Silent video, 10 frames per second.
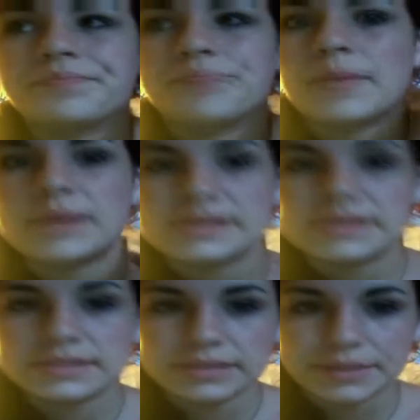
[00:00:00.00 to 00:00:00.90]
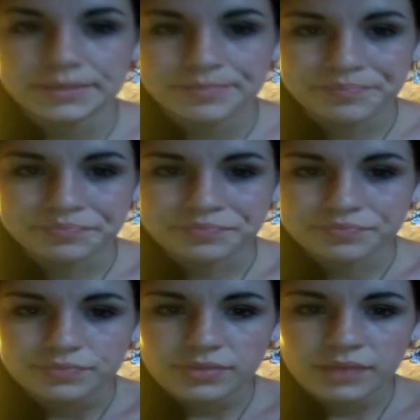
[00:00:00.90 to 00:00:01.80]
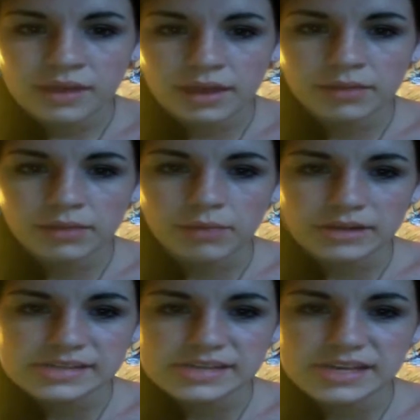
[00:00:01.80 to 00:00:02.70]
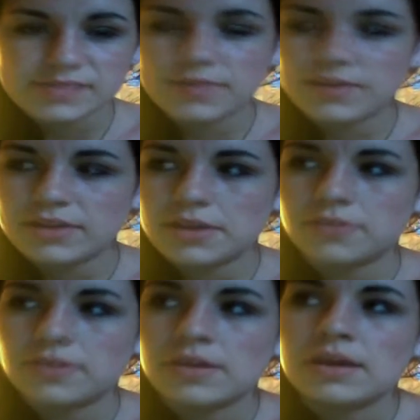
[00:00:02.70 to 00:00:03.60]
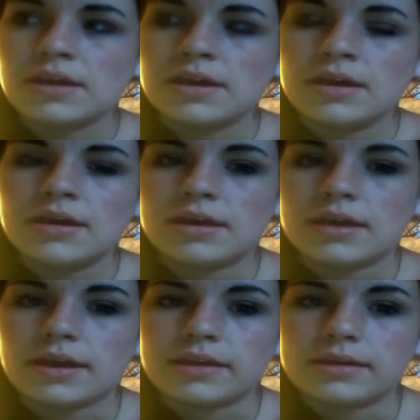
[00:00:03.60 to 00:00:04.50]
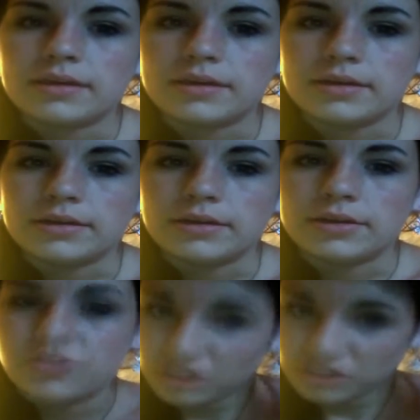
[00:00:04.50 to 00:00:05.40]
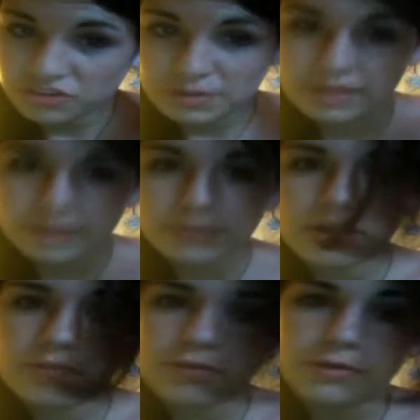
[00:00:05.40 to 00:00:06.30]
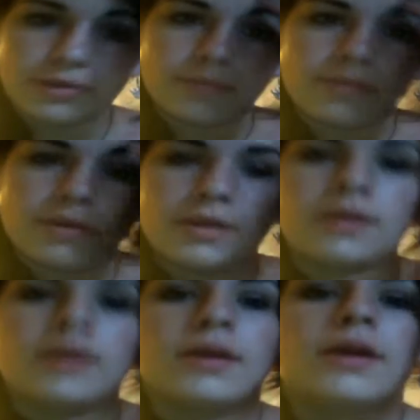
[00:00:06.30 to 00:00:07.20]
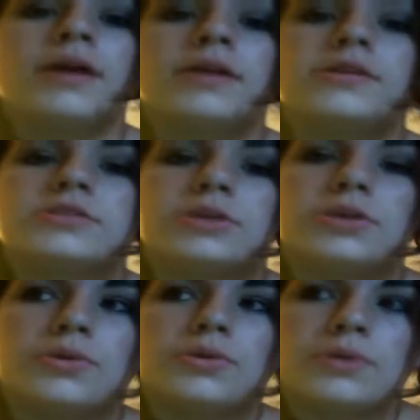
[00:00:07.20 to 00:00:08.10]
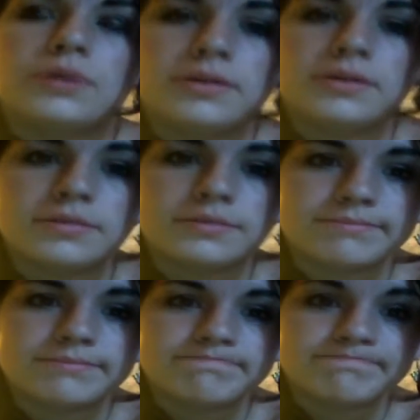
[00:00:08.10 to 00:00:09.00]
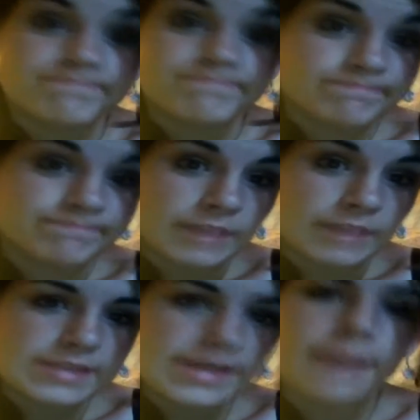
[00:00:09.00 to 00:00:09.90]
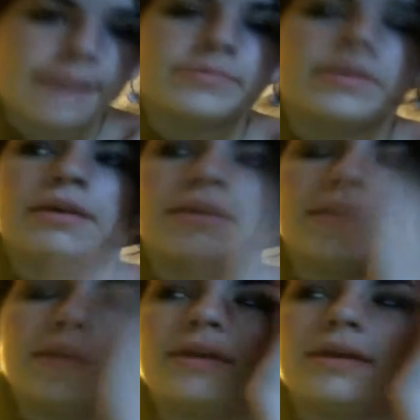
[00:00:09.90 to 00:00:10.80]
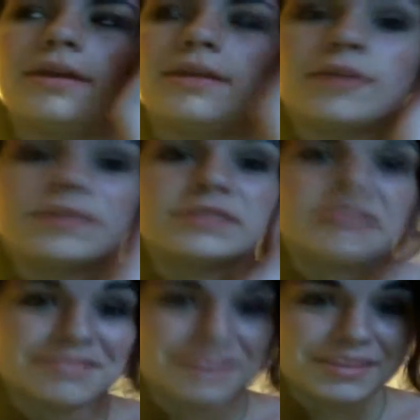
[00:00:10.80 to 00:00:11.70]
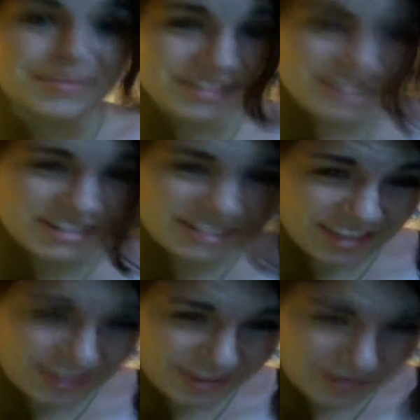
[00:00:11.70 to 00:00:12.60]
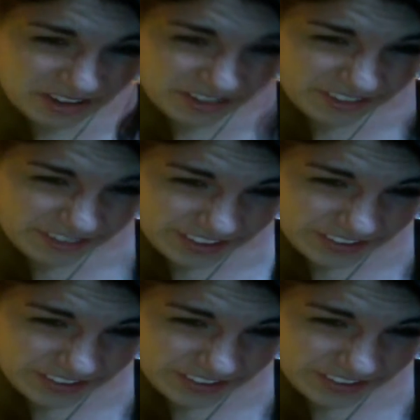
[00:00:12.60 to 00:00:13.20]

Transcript: basically, I can monetize my videos and I can change my thumbnail for them. So that's that, and I will definitely be changing the thumbnail of this